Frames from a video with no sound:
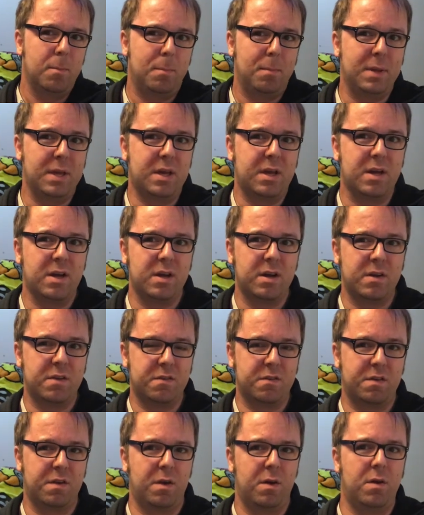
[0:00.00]

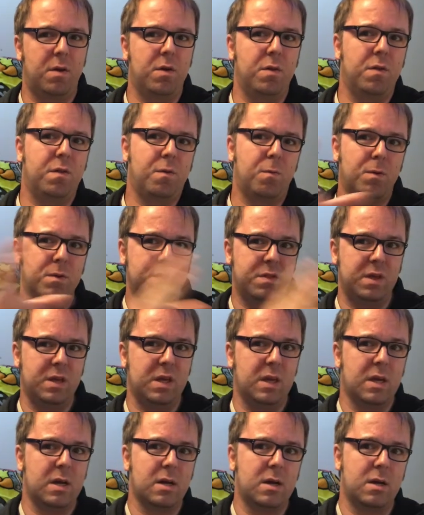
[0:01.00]
because
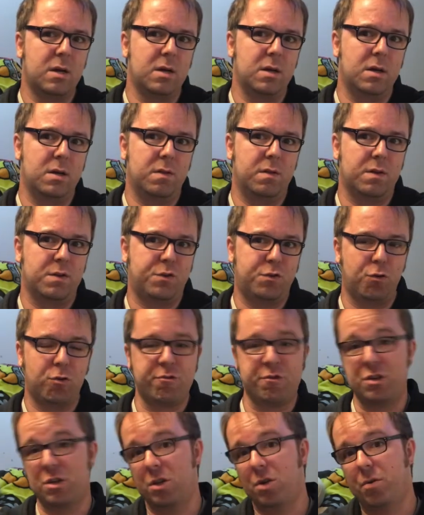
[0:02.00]
the
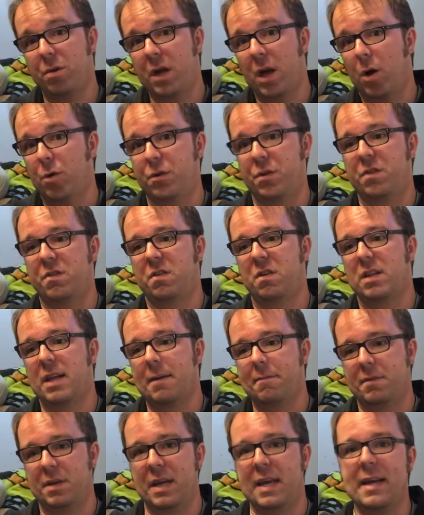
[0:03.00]
George Clooney Ocean's
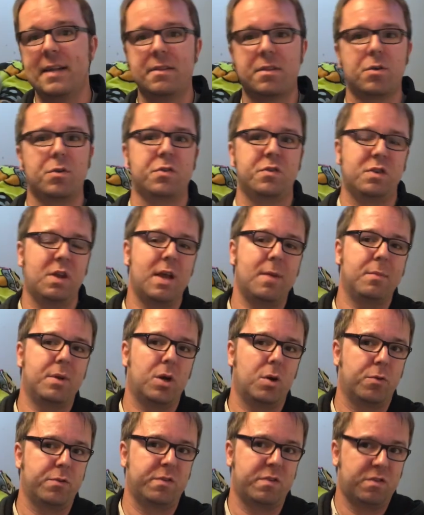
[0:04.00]
11 hit those same
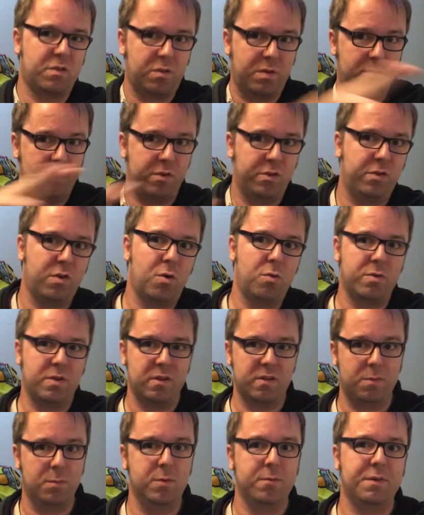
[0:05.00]
notes, so
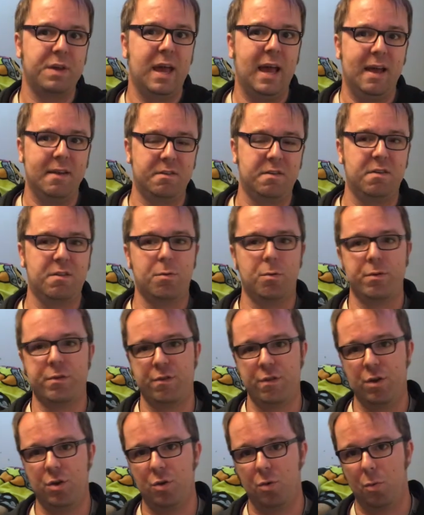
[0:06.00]
this movie has to do it
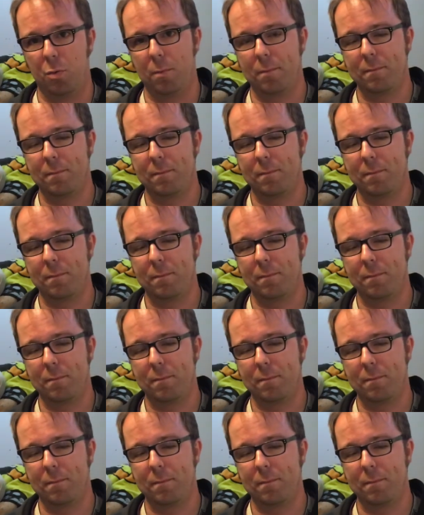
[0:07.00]
too.